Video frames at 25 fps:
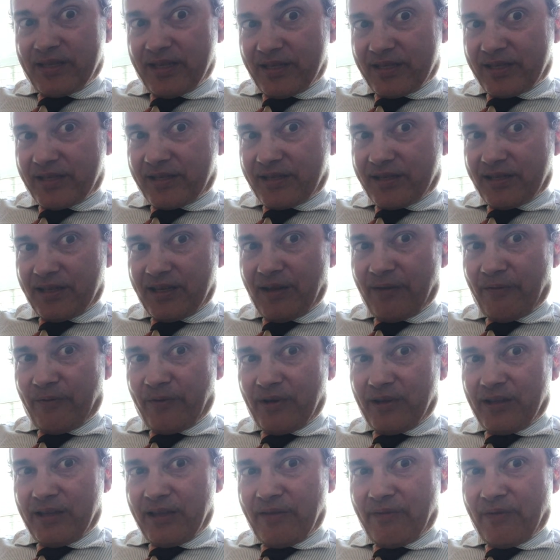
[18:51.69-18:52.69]
this
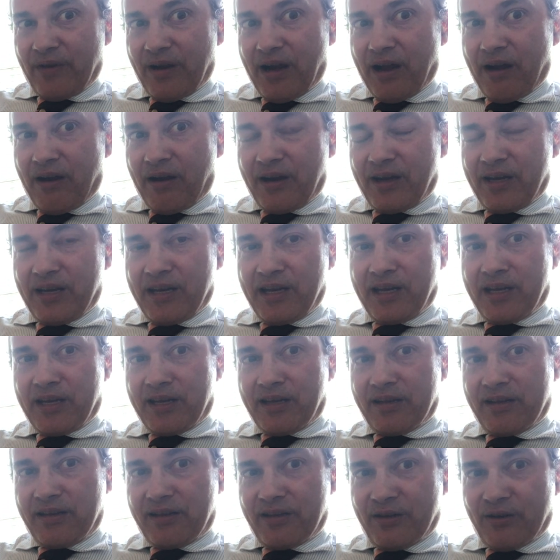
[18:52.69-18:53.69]
infinitely
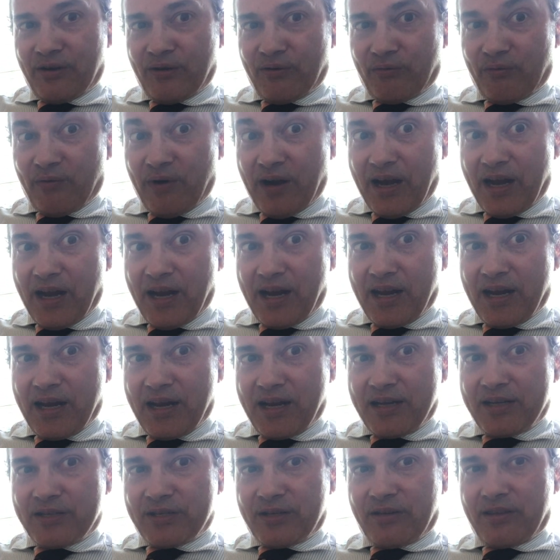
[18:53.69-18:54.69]
varying
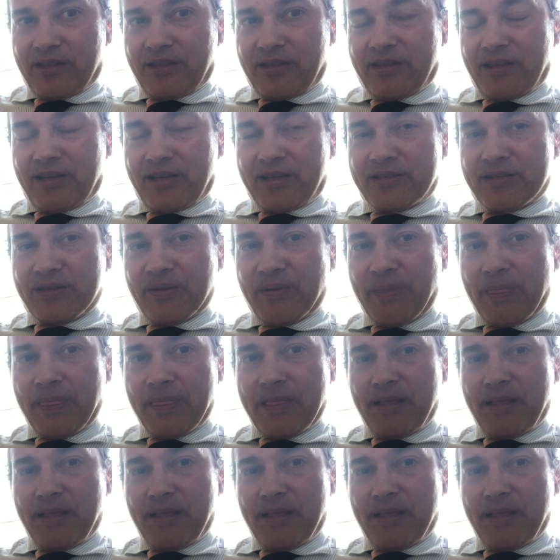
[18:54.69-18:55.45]
range of the things